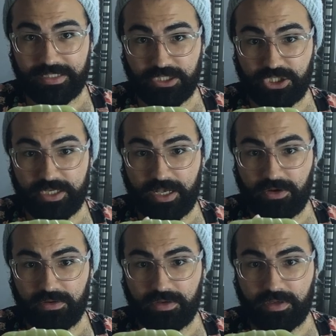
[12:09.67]
a
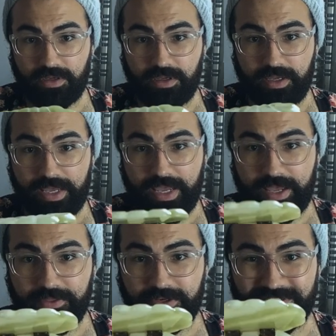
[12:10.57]
shell.
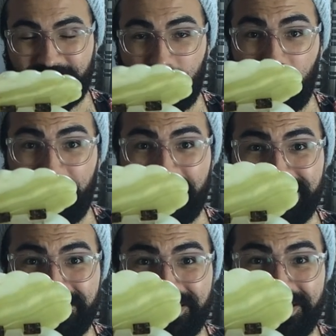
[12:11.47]
And there's
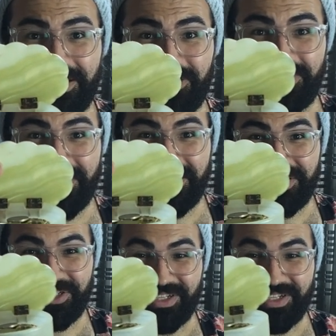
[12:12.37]
coins in here, bitch.